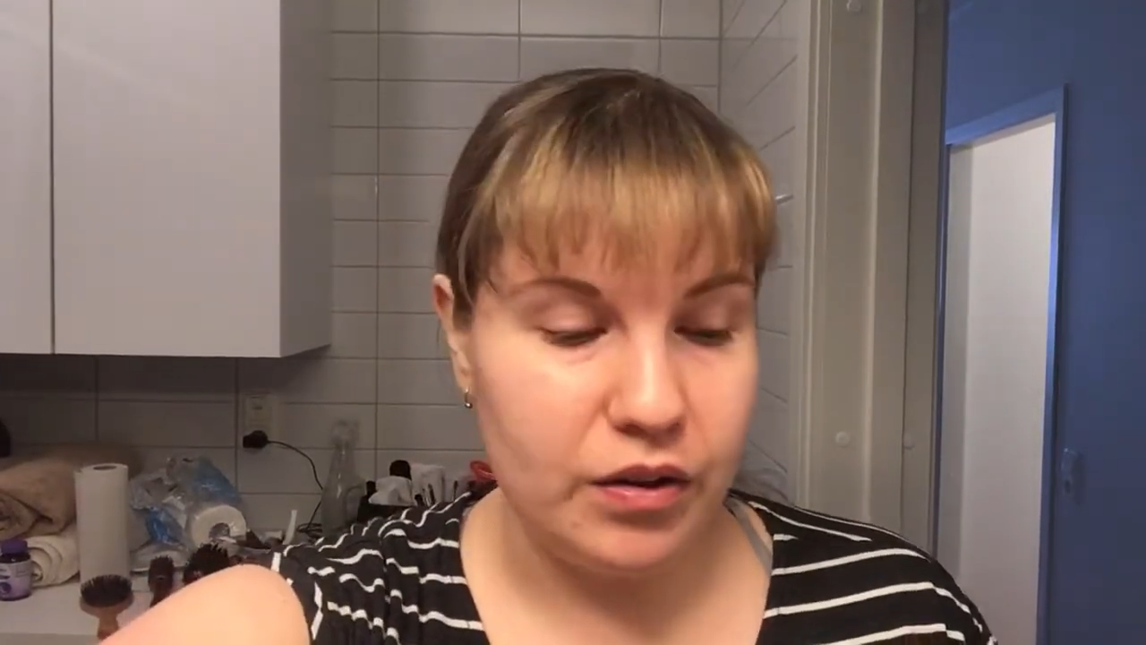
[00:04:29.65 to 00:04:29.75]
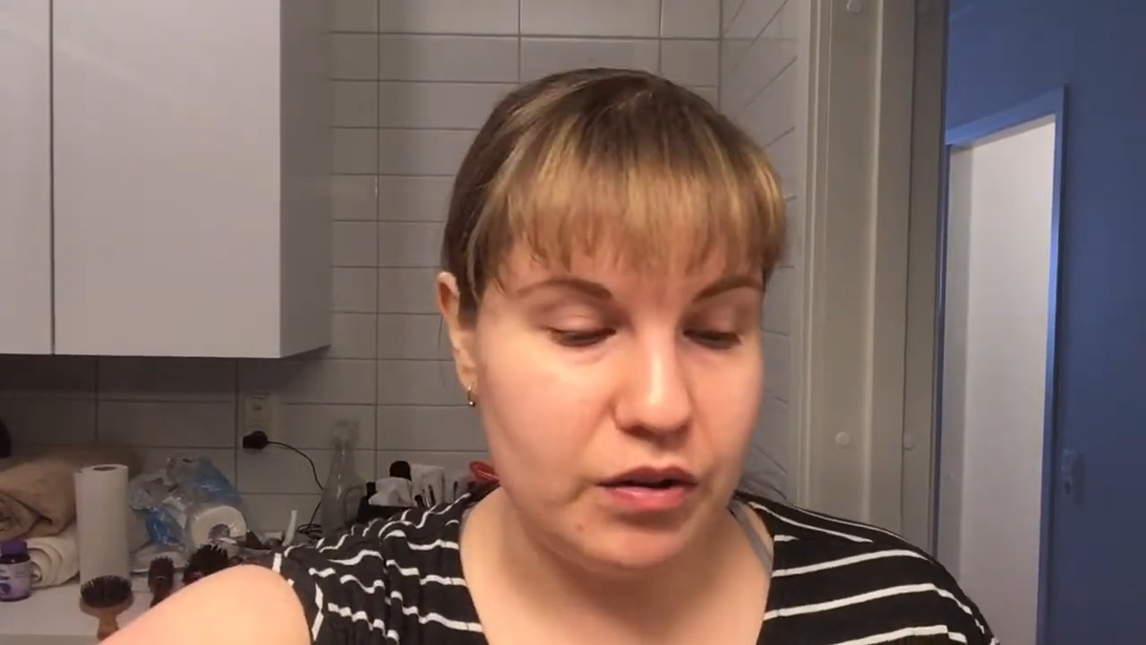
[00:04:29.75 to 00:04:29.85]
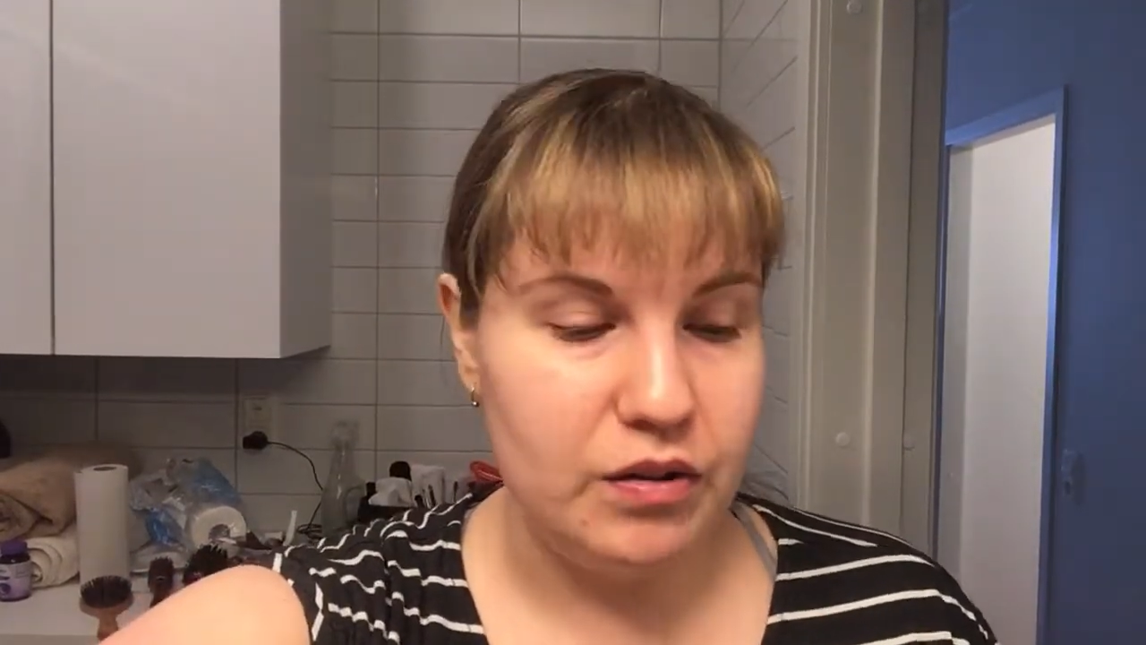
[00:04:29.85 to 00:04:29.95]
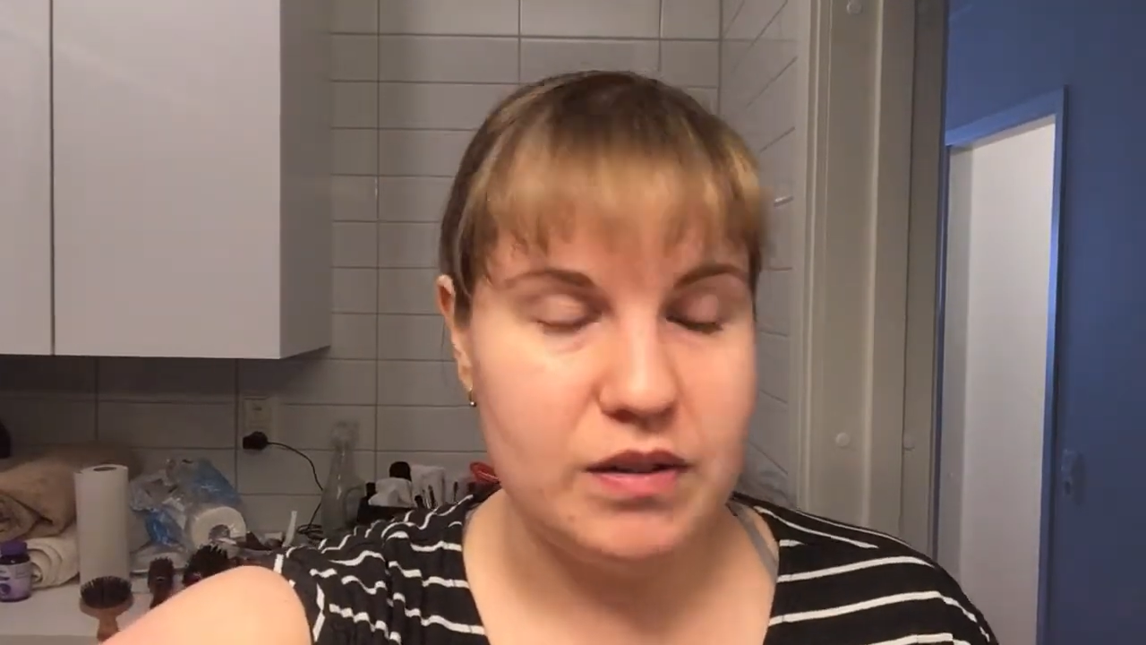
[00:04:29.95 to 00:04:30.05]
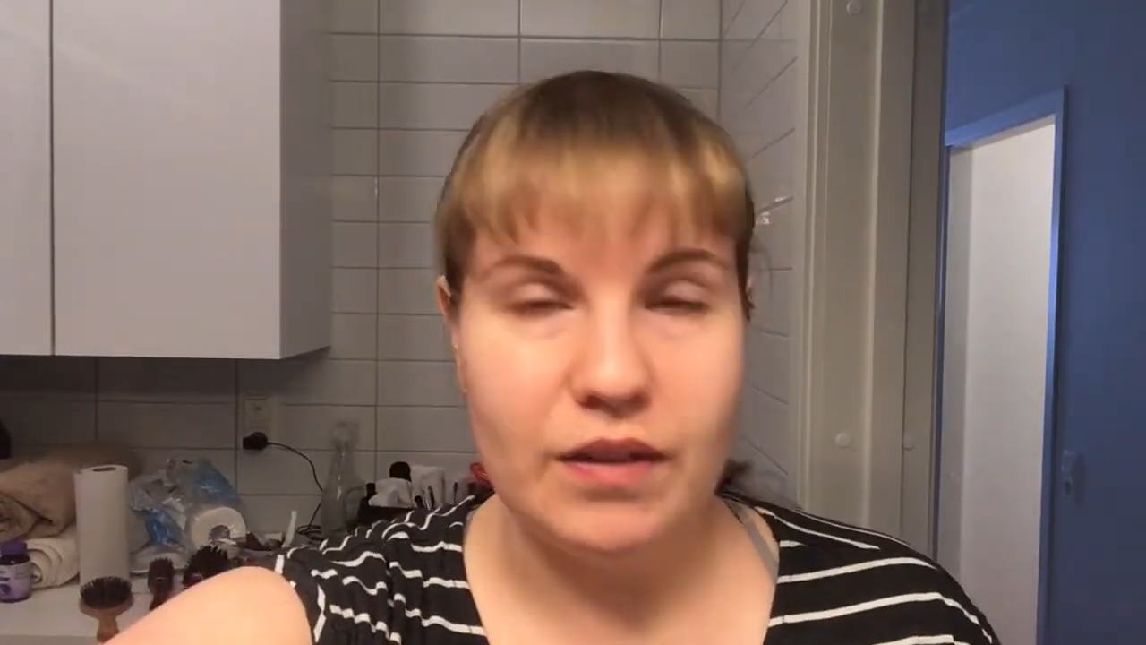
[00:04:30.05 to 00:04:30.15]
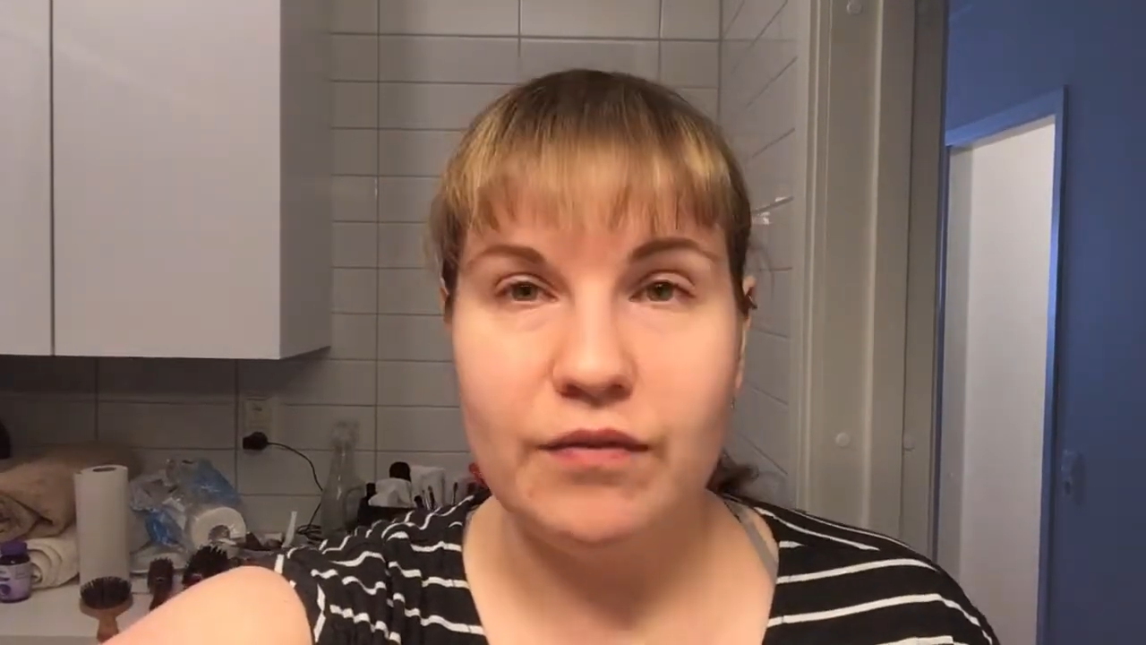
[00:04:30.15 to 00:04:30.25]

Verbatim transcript: You can use the